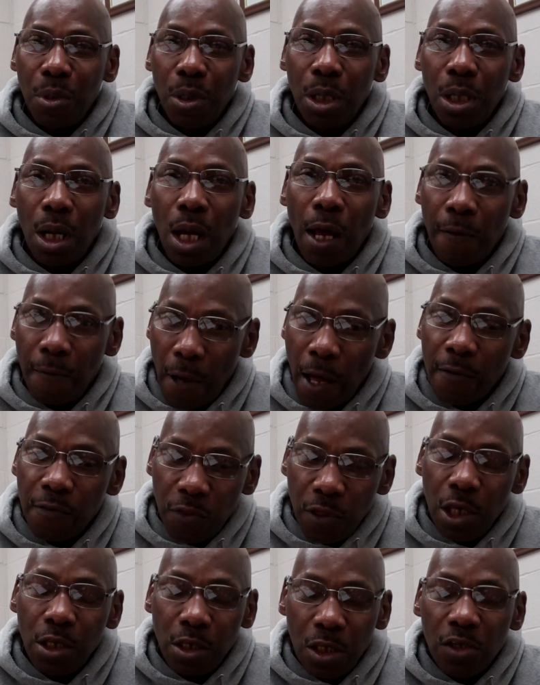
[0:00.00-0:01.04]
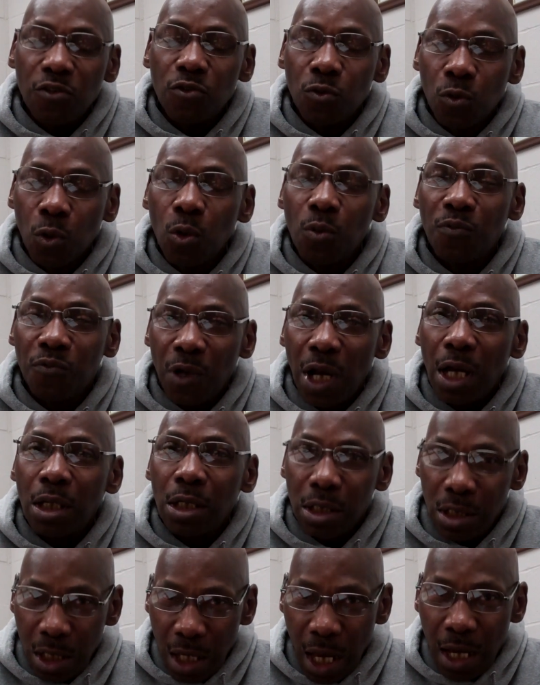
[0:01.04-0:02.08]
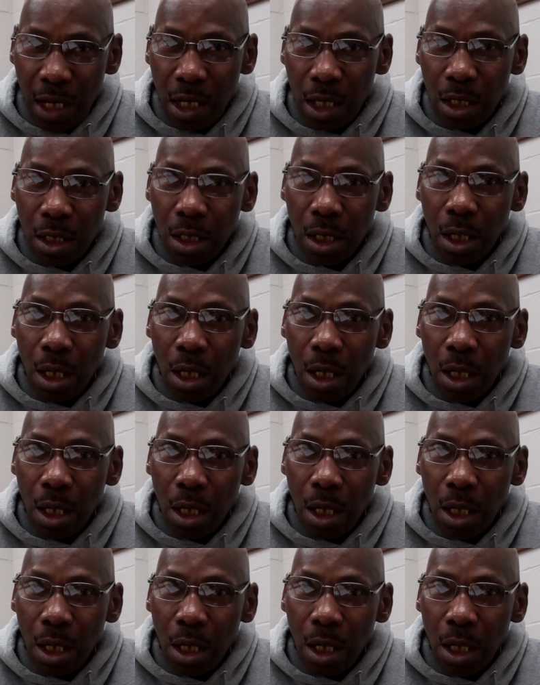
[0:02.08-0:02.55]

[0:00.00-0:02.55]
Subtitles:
but I think this group finally got it